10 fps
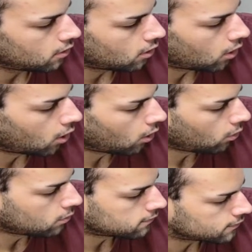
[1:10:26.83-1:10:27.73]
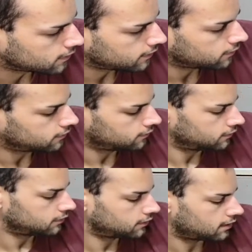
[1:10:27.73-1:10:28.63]
Hopefully.
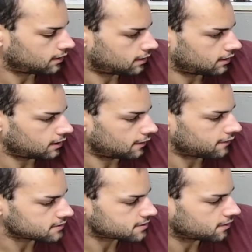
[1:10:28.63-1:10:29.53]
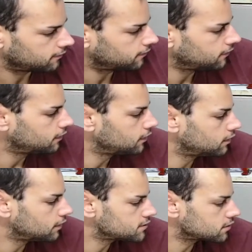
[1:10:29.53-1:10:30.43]
I think so.
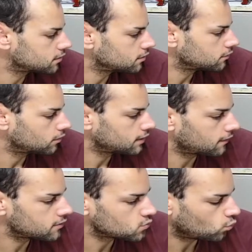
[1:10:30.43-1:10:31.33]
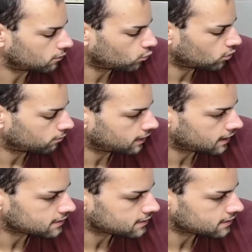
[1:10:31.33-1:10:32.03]
Yeah, just one more black